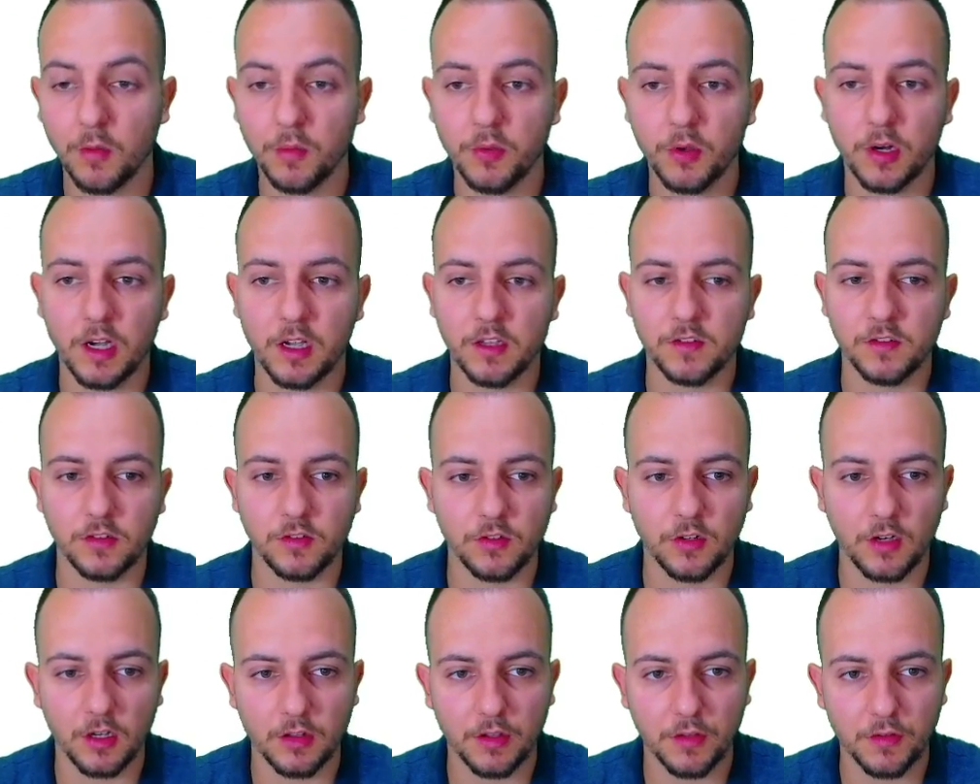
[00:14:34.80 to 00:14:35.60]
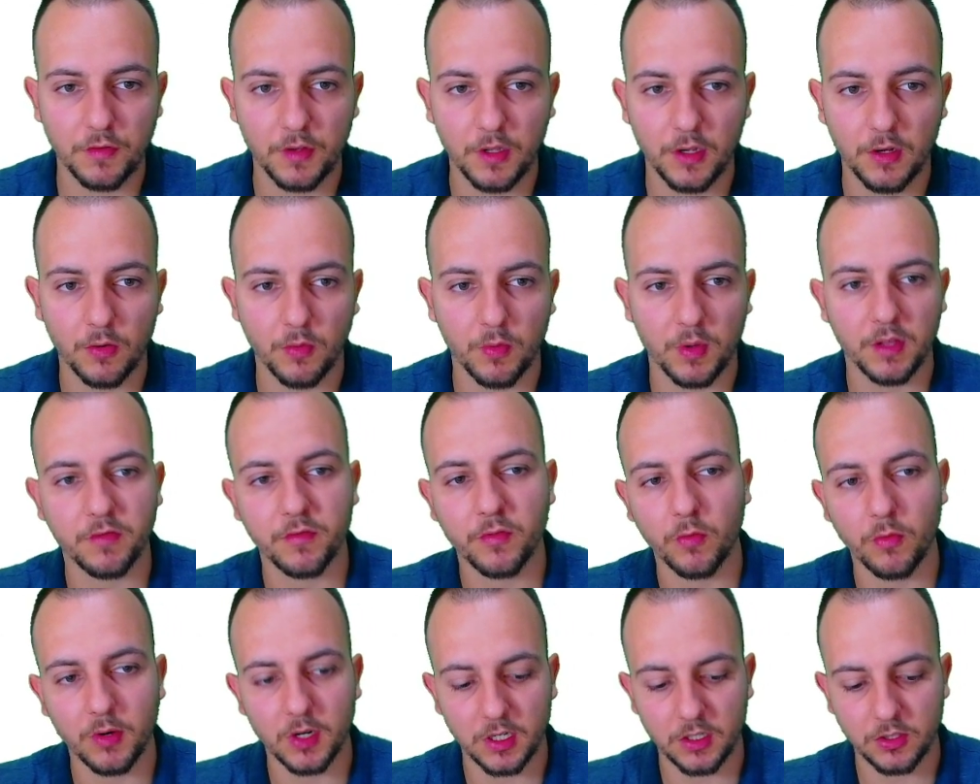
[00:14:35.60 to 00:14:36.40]
you guys enjoyed this video with
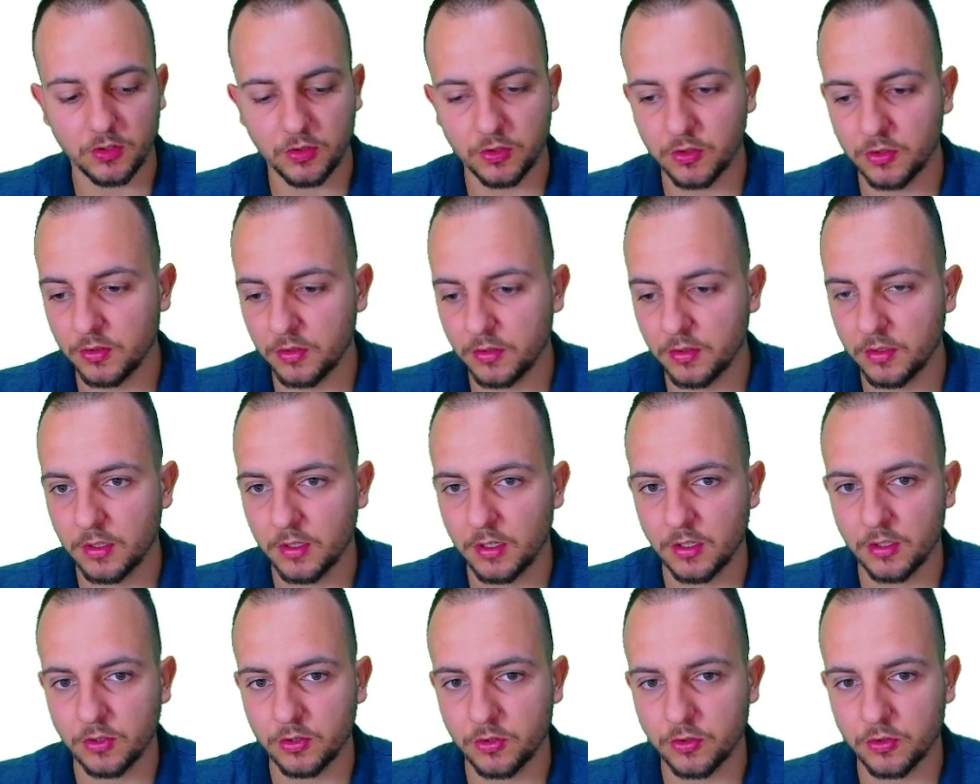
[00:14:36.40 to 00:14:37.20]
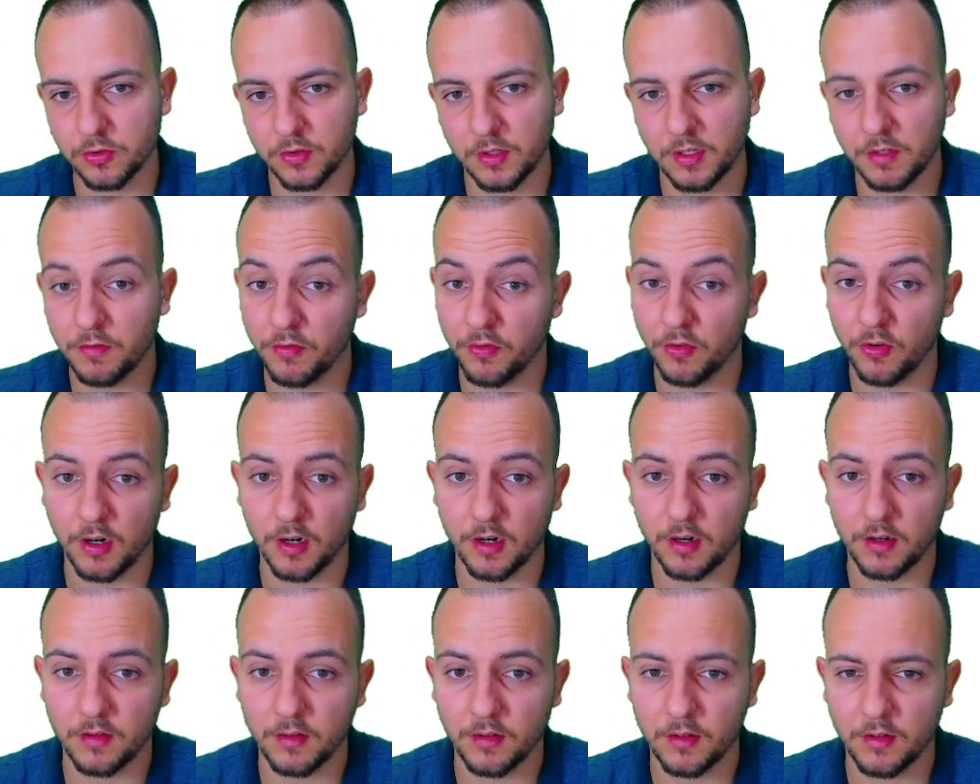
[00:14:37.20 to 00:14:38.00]
1, 2, 3,
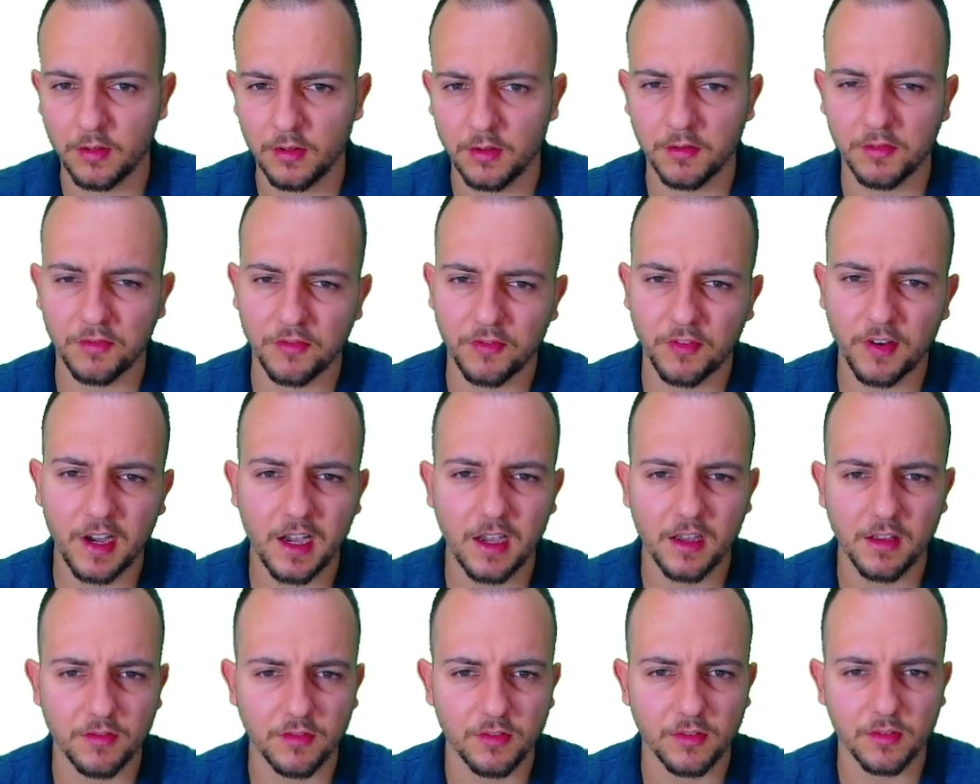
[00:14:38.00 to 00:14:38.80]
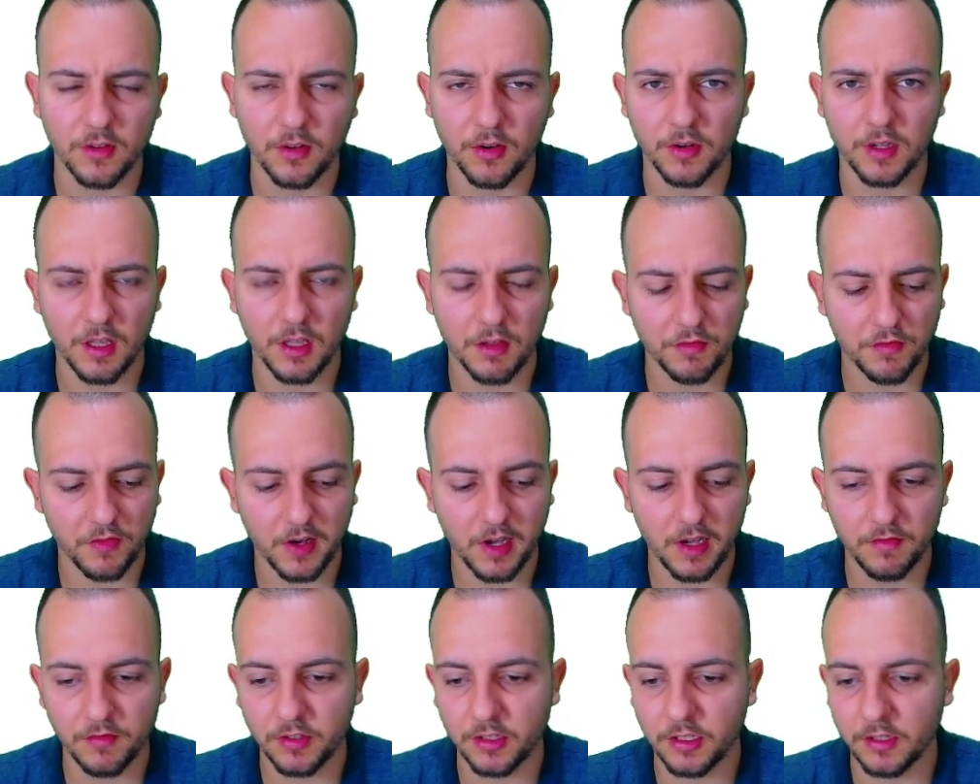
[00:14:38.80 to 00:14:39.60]
4, 5, okay,
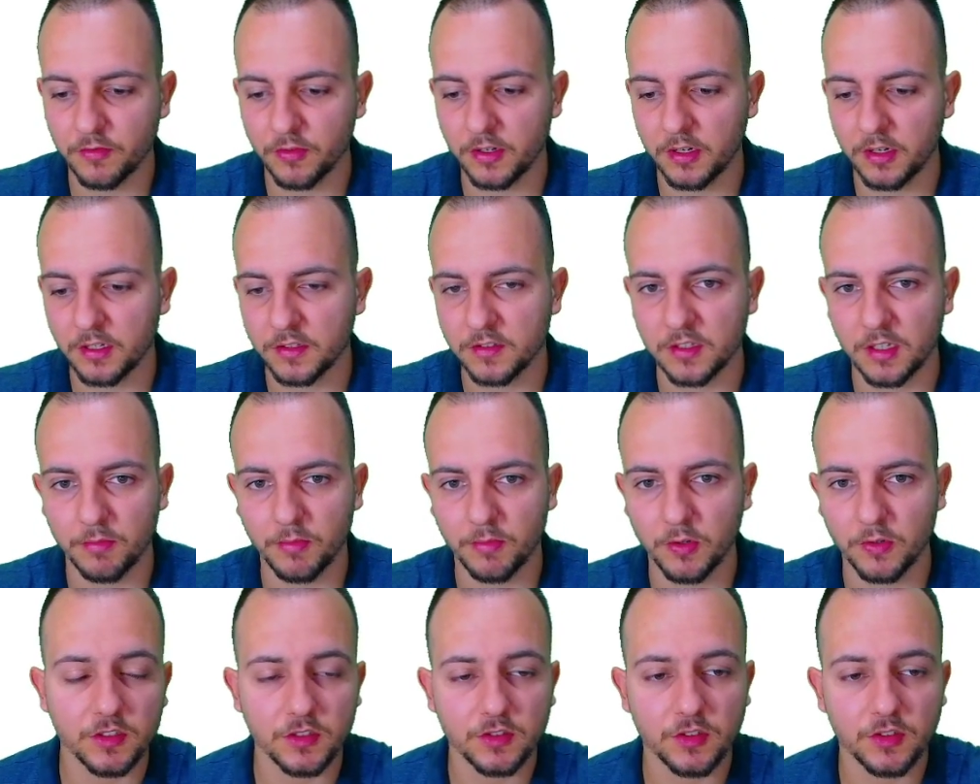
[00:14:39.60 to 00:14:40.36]
5 different examples.